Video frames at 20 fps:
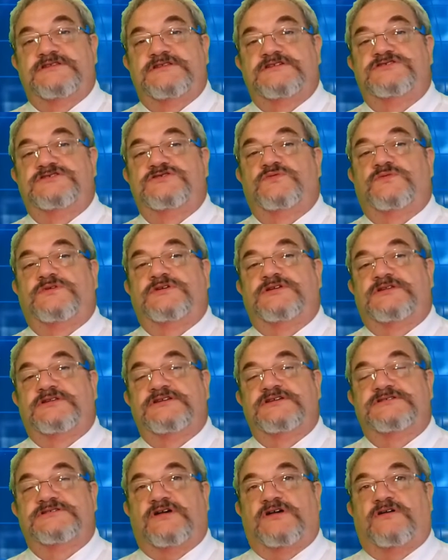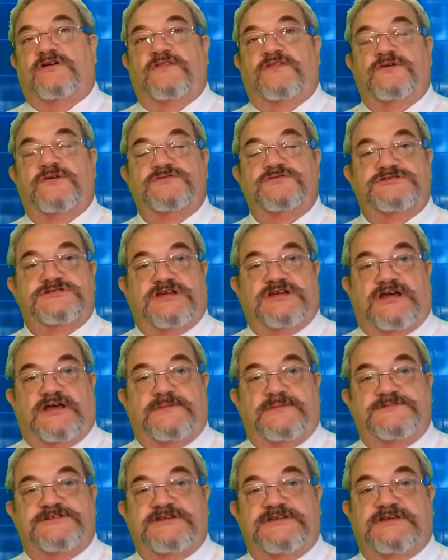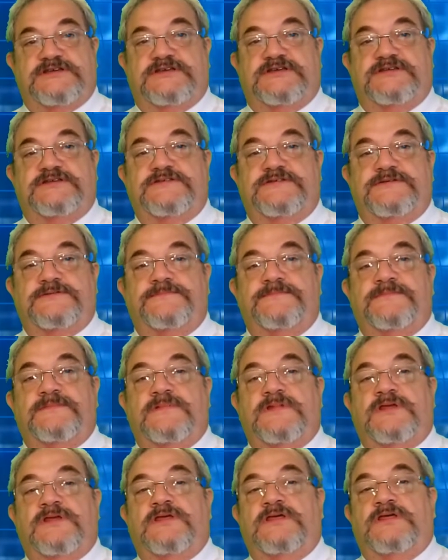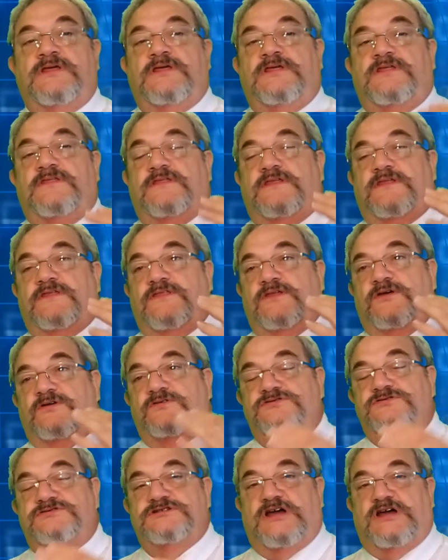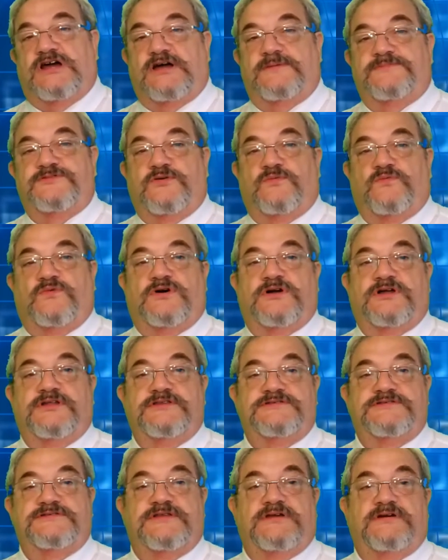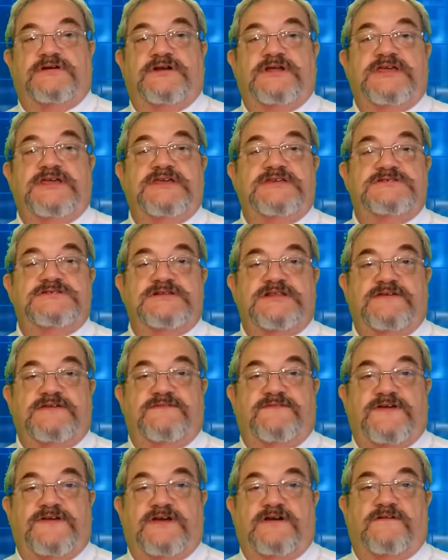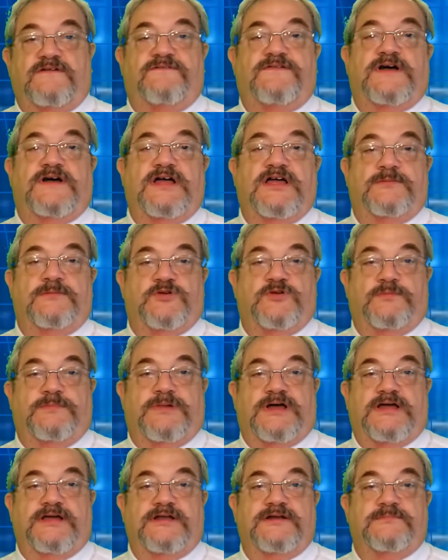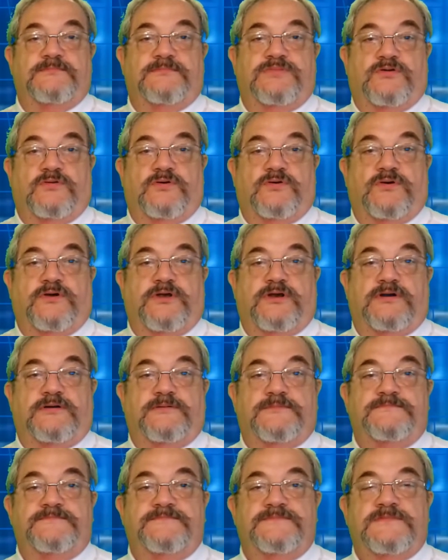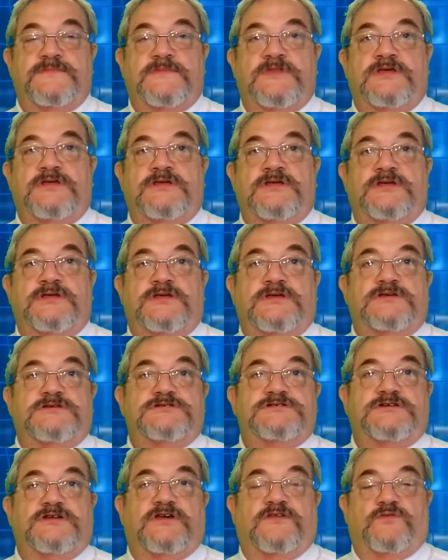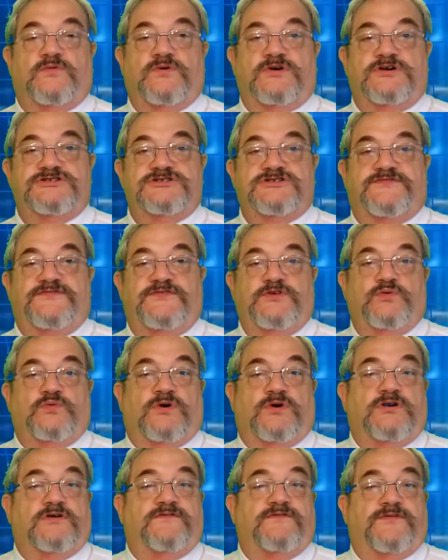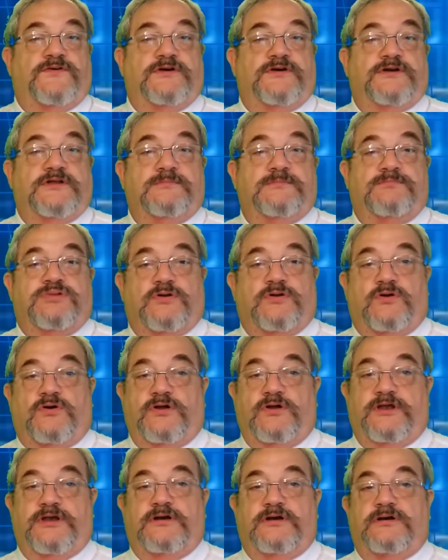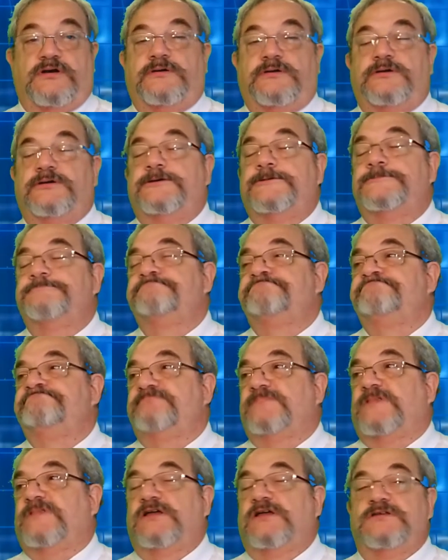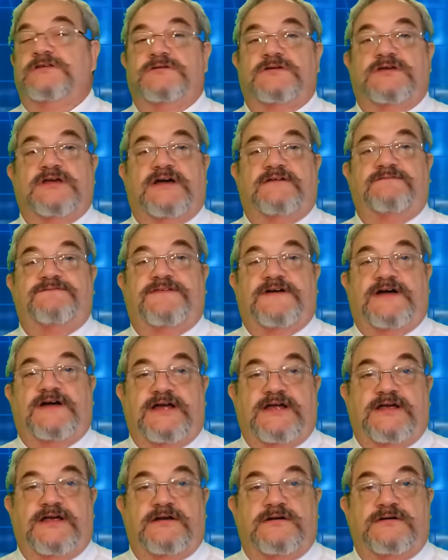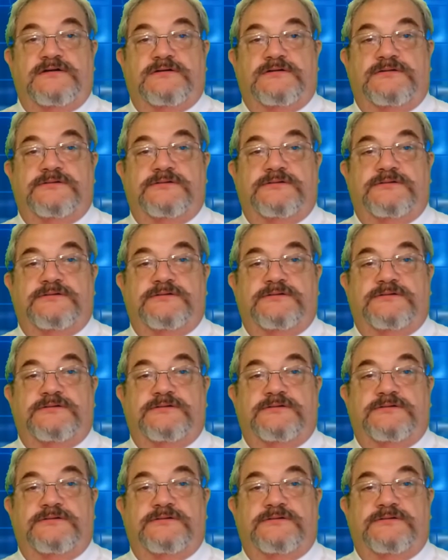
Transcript: that you want to list all those jobs is that those jobs are ones that are easily verifiable by an employer. So in other words, if you worked for an employer and you got fired,